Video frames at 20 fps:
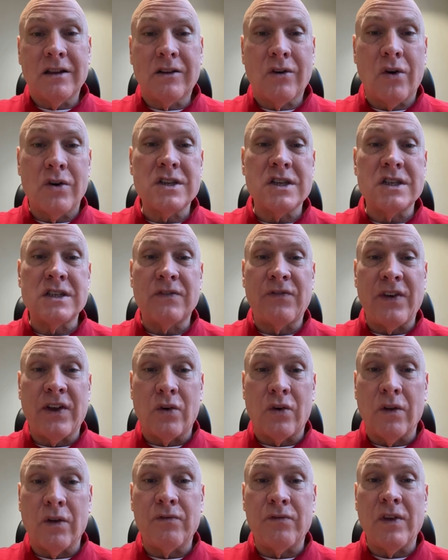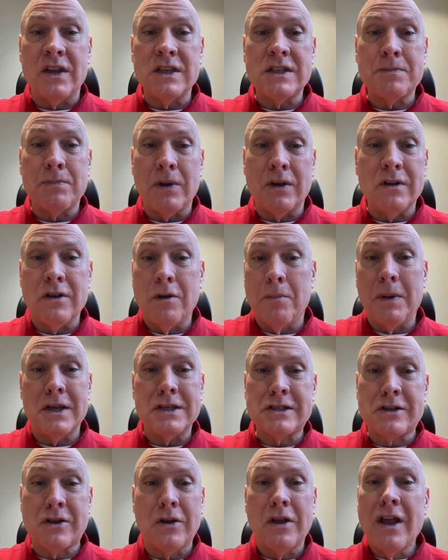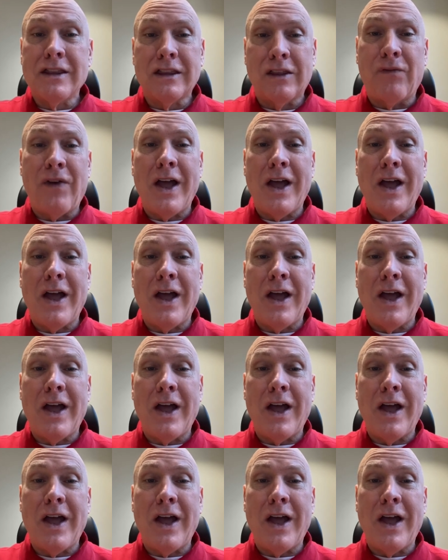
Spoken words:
course, it's a federal offense, but the